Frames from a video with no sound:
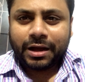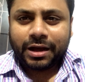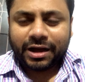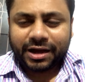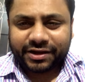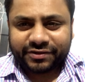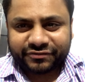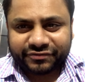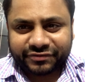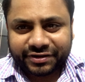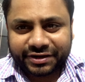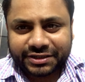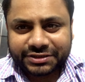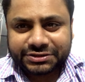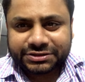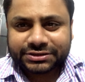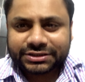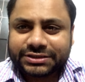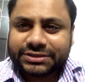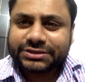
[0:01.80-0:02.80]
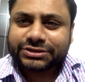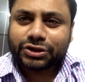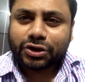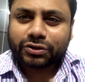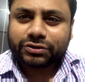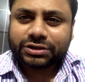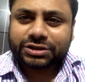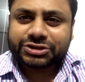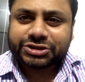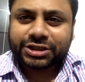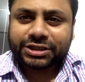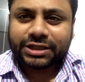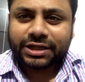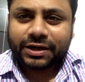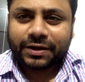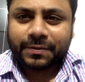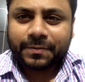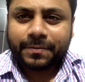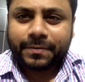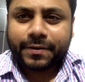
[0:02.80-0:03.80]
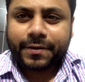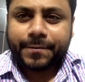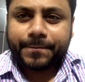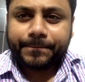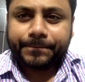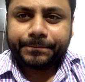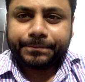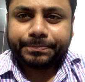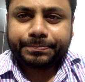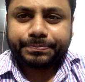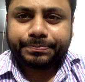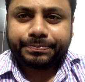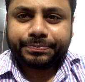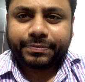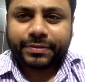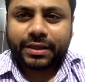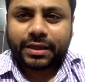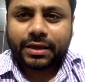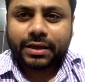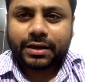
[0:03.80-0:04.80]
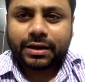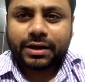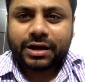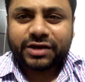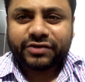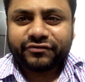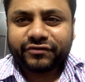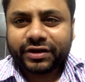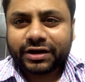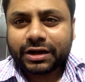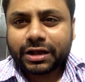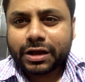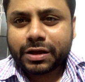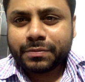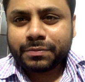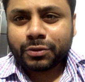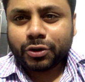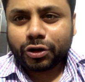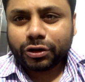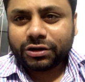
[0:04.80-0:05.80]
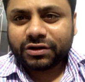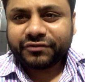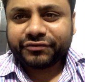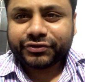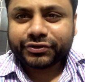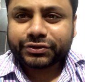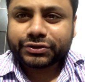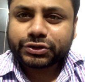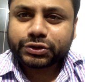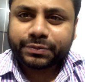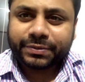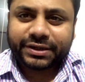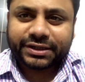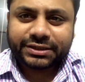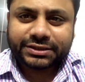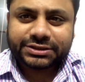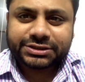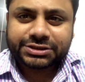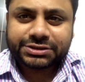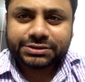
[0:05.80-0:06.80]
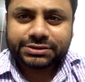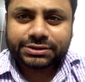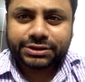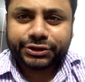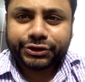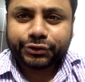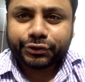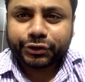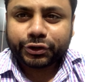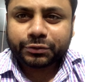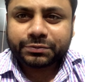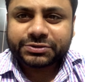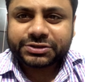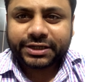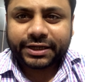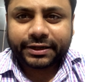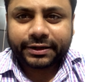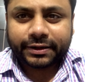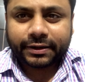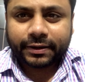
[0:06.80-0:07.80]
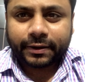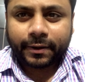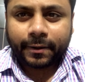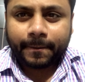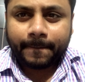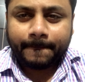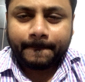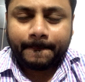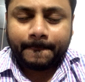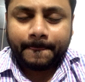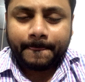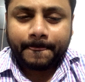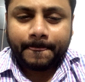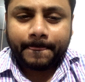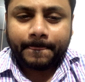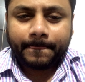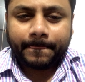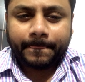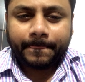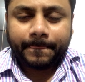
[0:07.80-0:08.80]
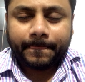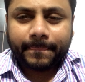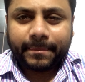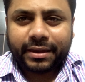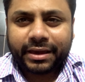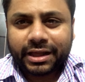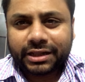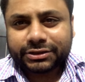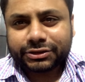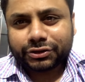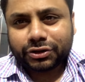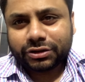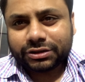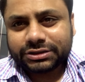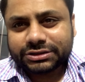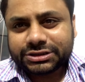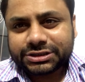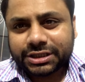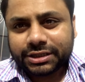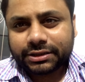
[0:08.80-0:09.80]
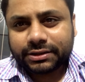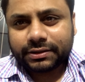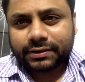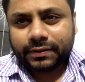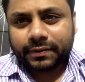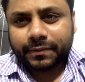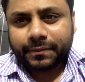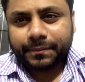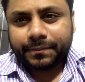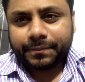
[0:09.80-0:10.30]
Hi friends, this is Dr. Shadab. I welcome all of you to my YouTube channel, Health Knowledge channel.